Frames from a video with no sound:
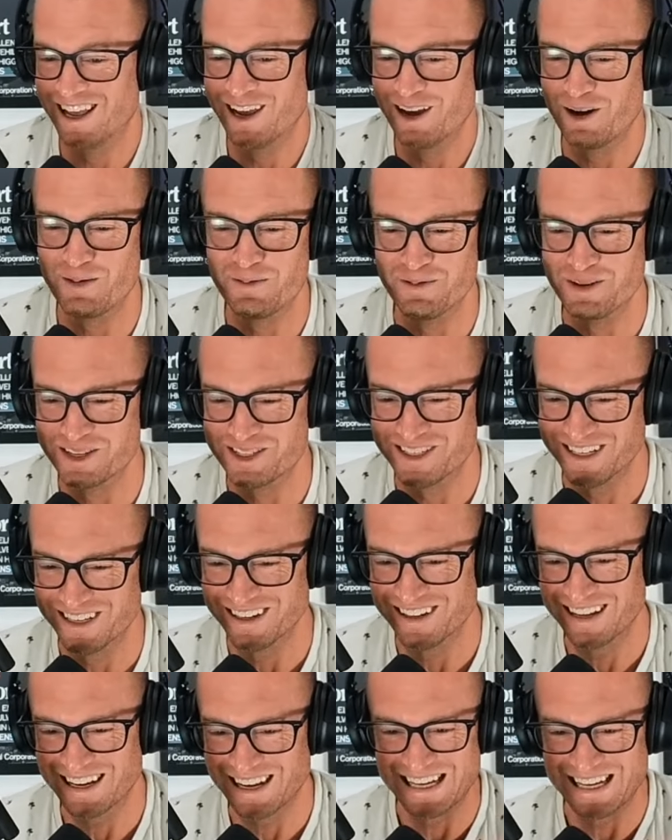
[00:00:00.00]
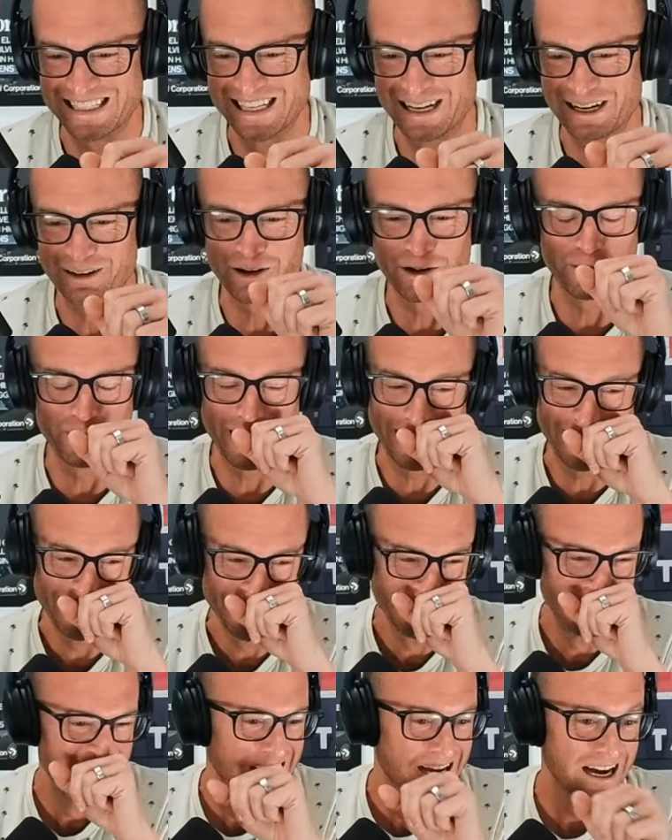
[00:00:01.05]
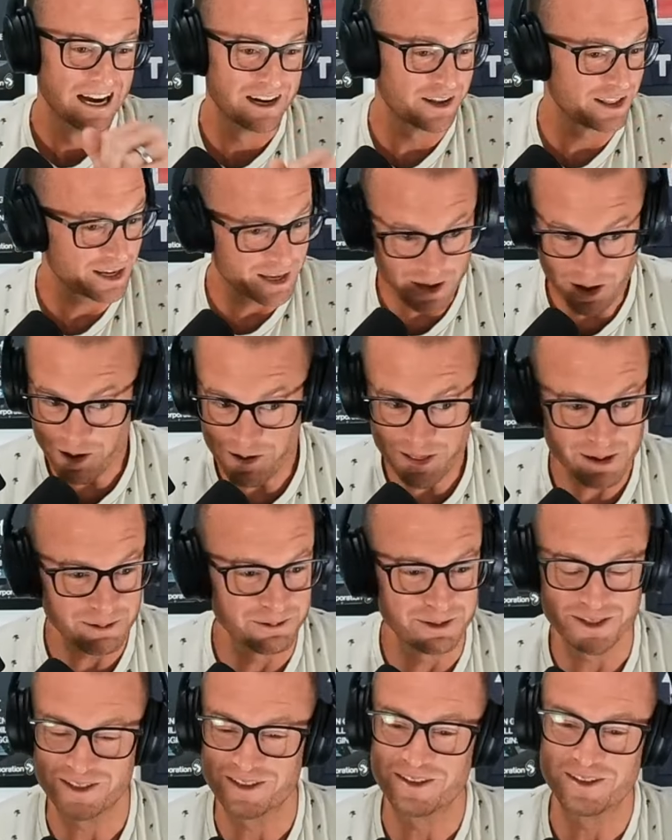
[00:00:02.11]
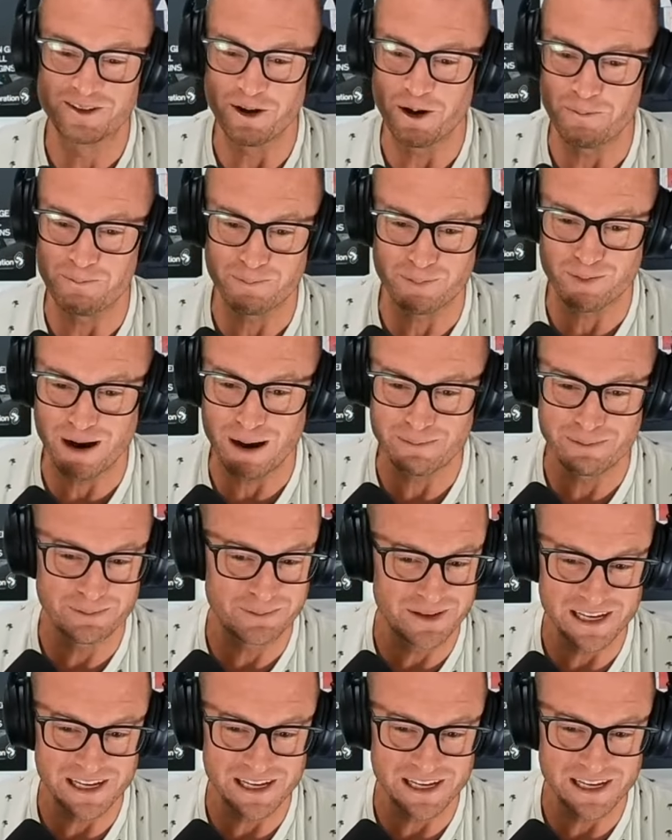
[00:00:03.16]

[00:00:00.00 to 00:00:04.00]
almost in like identical way. And you're like, oh, that was probably